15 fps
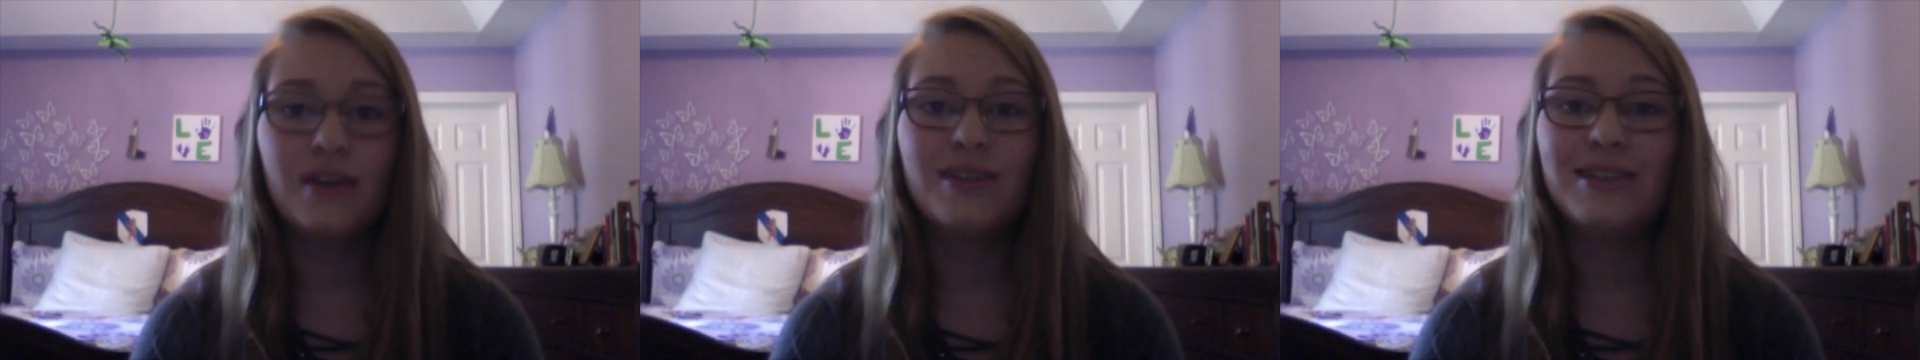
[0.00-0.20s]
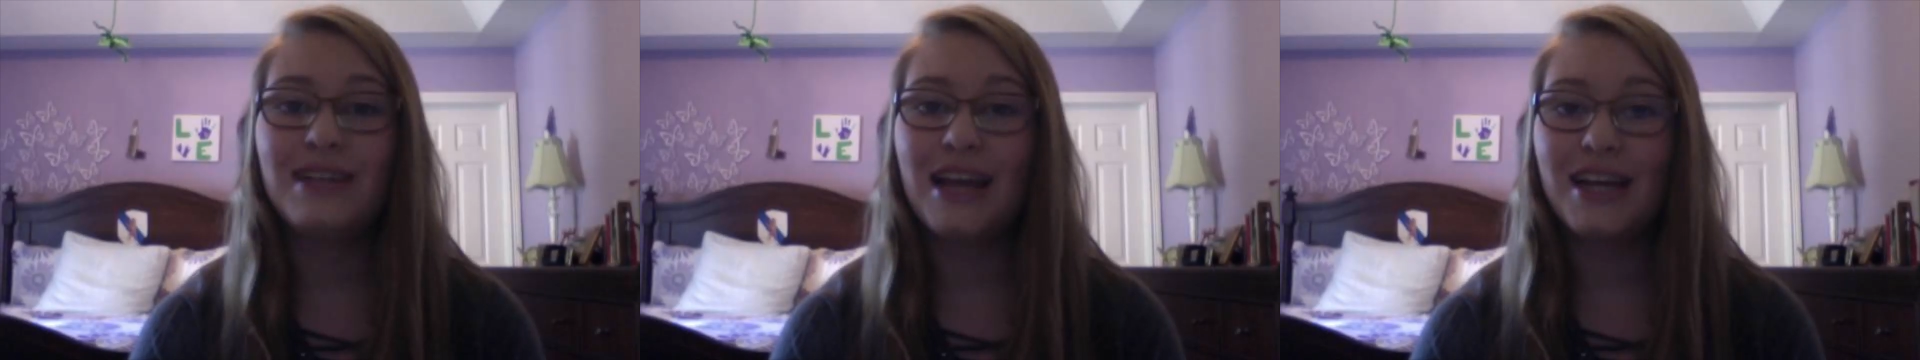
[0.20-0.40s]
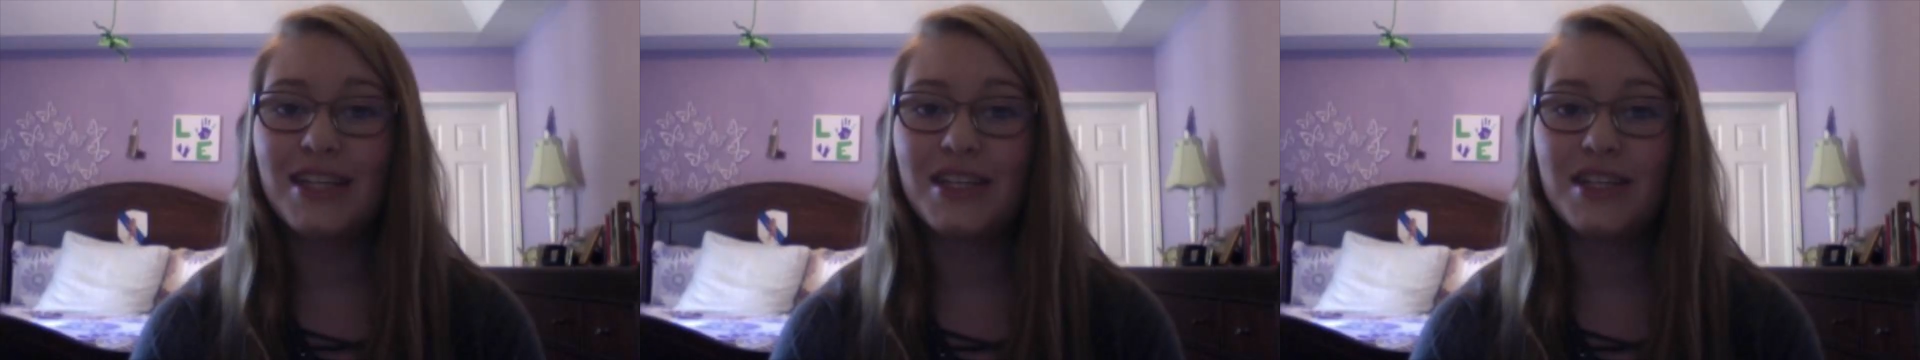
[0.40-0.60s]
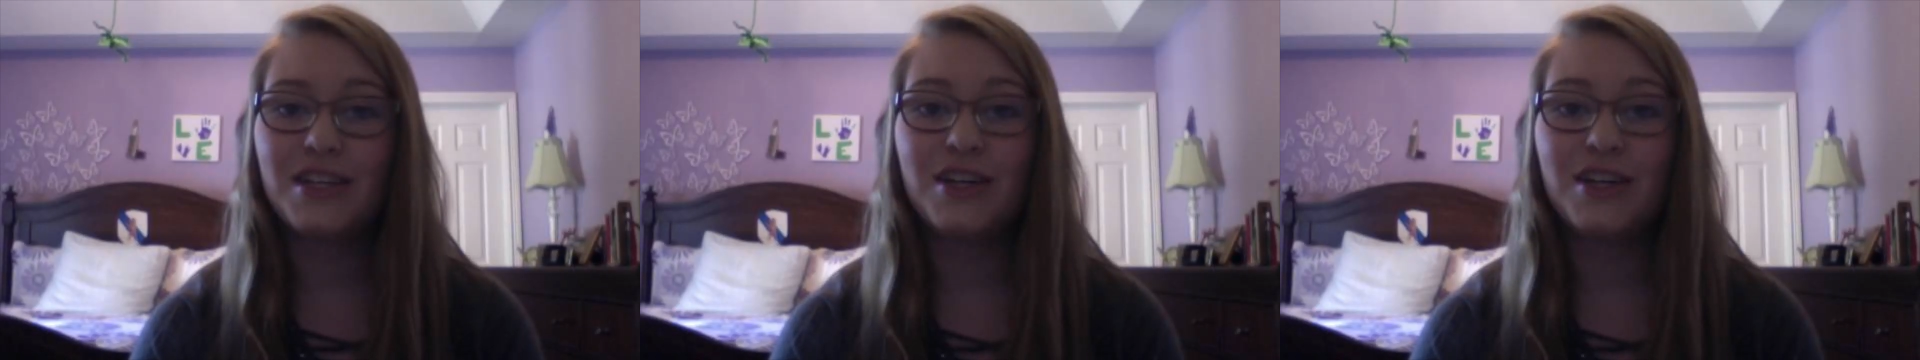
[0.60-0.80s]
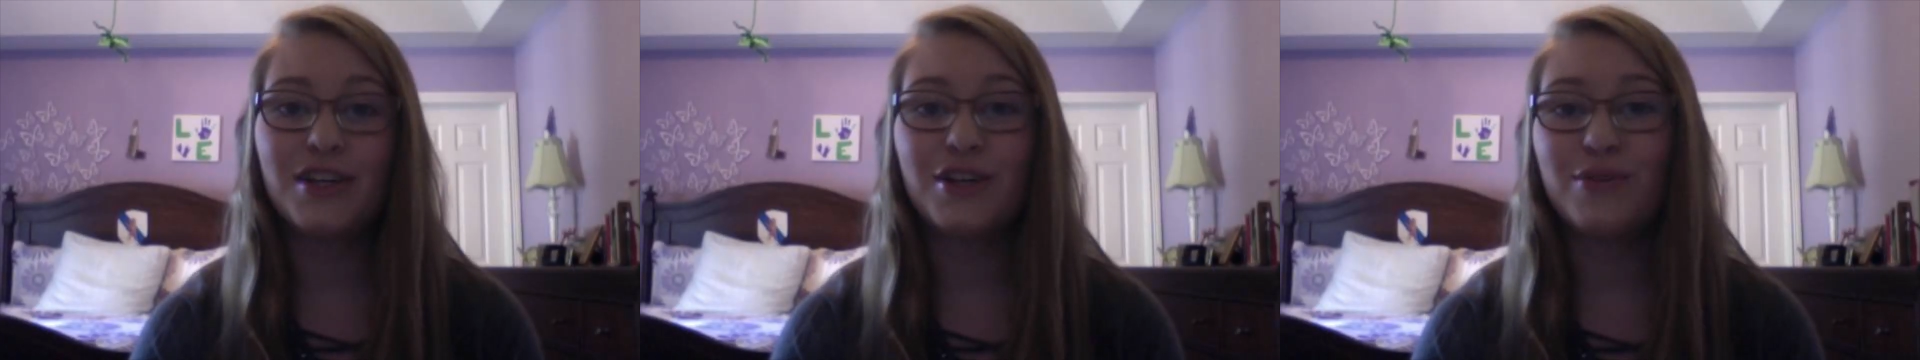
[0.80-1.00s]
Next,
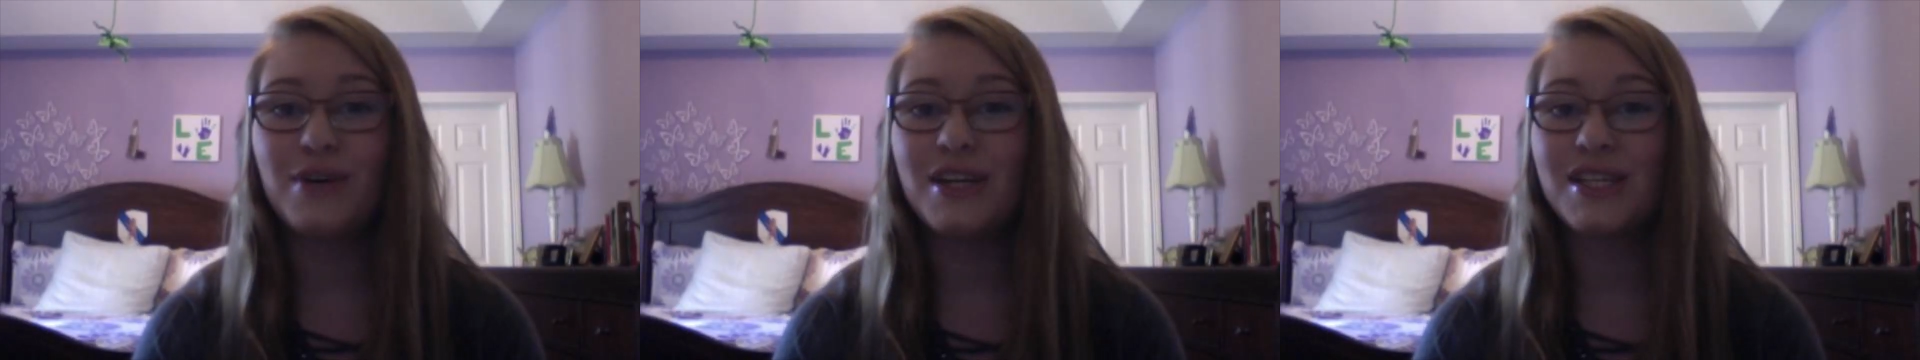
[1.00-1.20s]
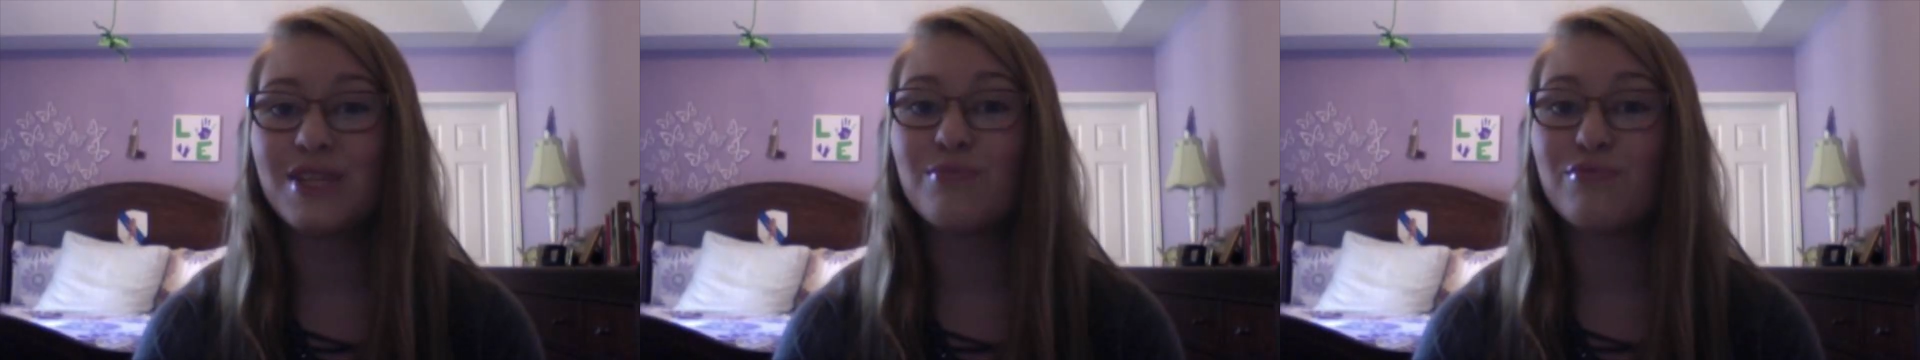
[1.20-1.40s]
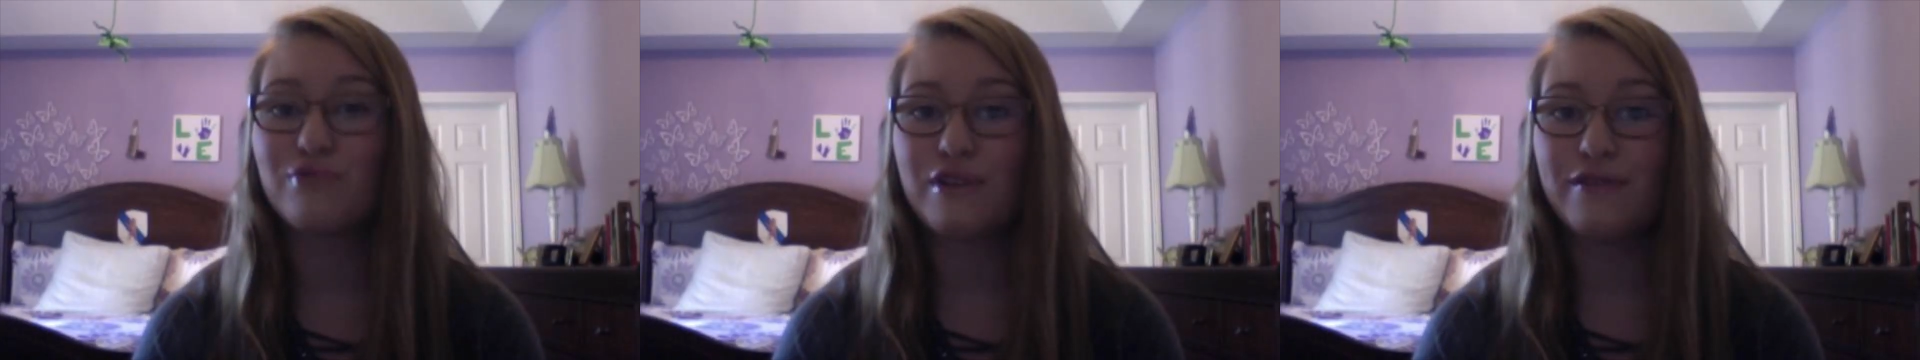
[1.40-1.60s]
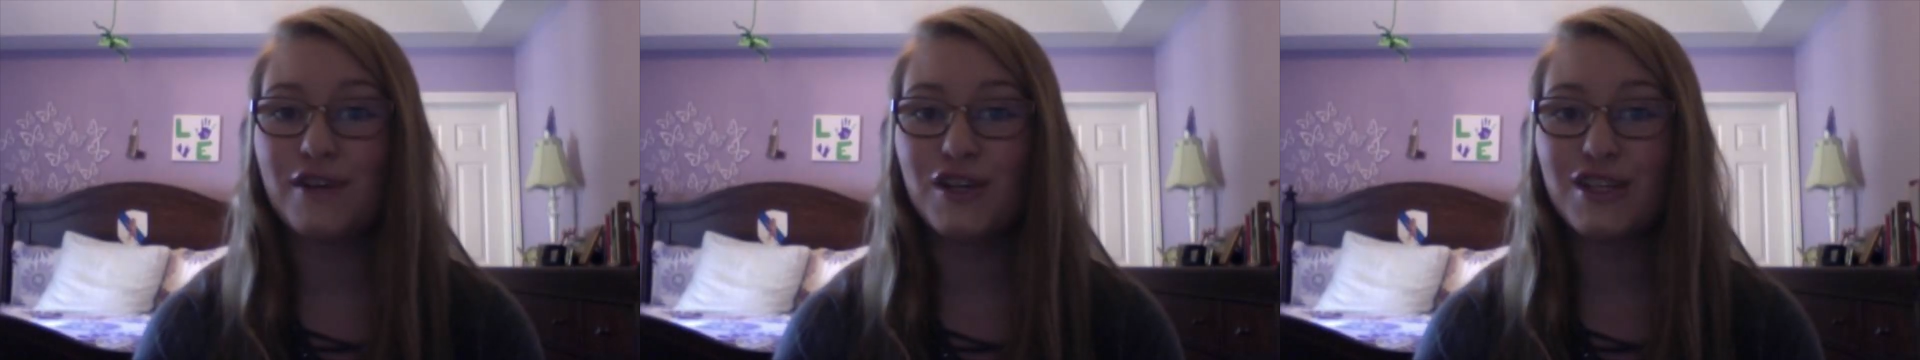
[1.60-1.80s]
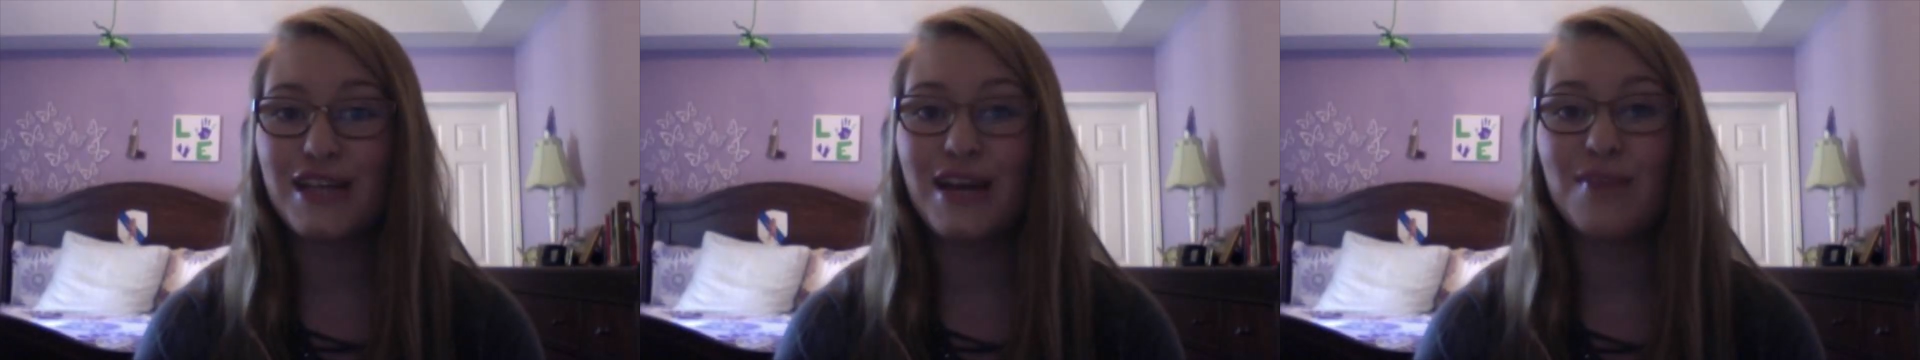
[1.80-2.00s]
you're going to want some
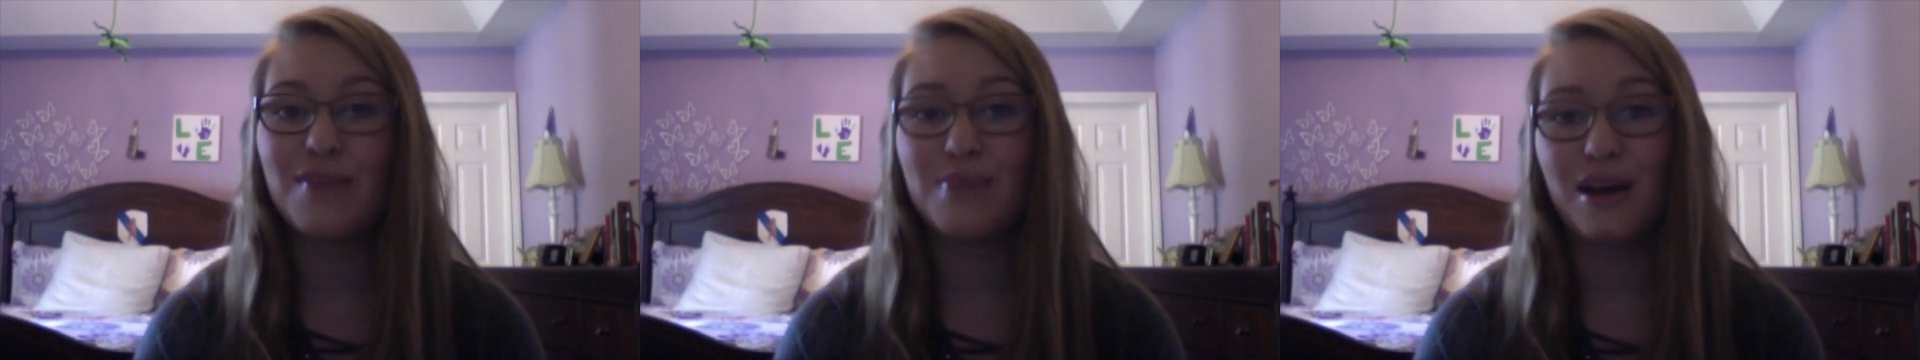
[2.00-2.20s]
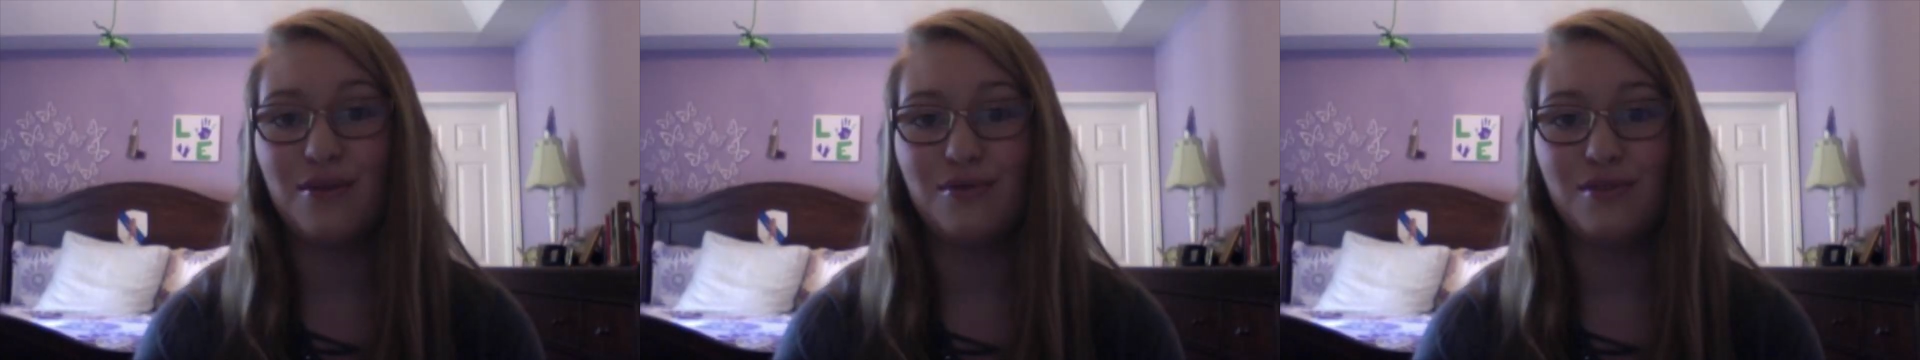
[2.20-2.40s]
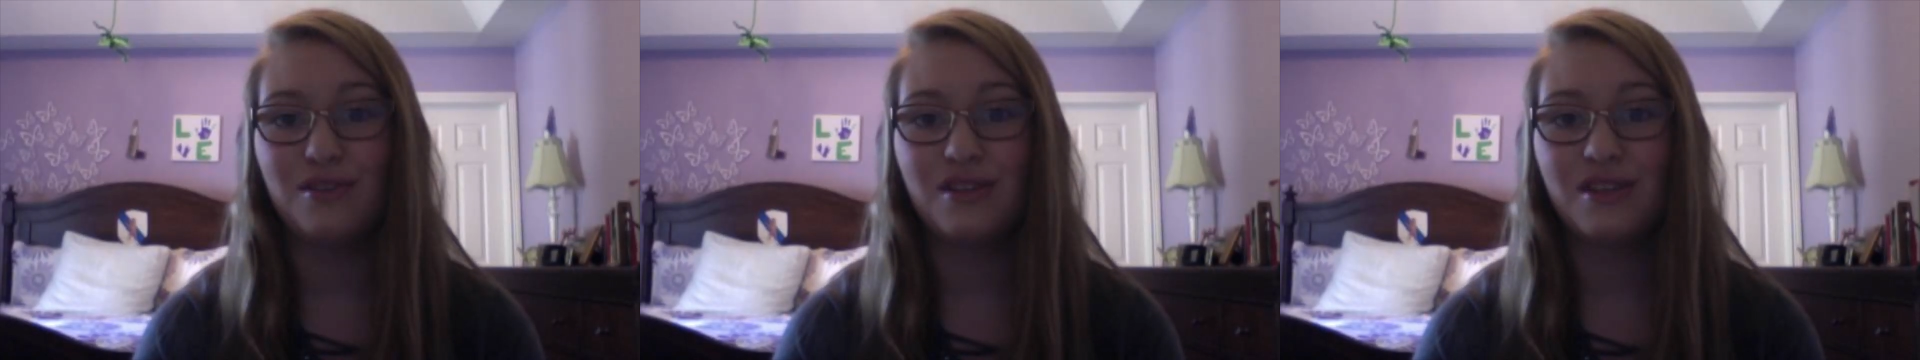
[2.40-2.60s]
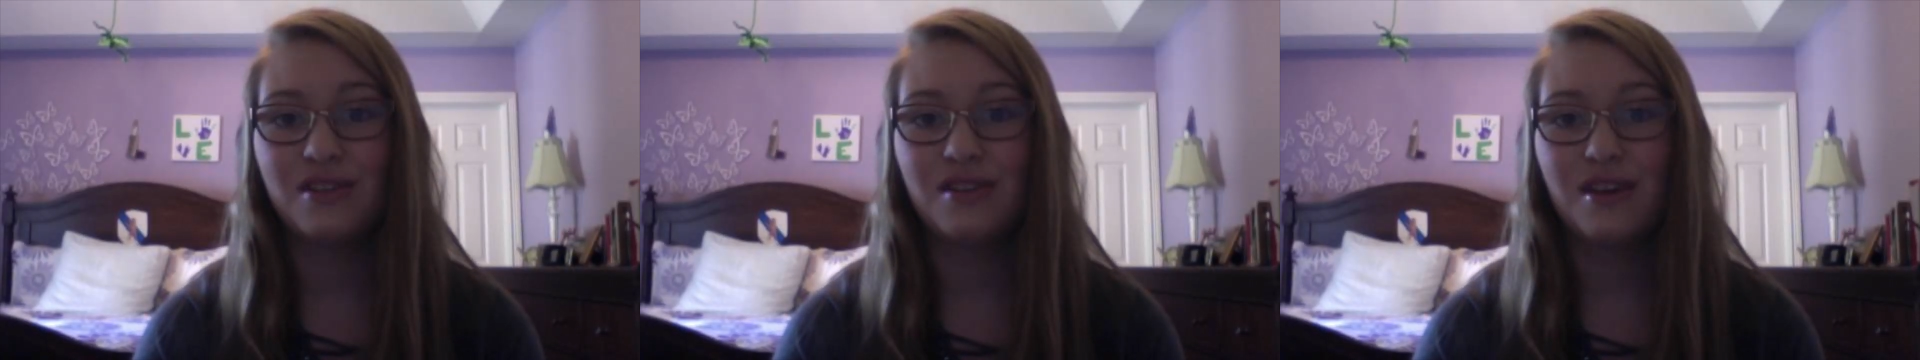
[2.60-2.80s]
rivers and mountains.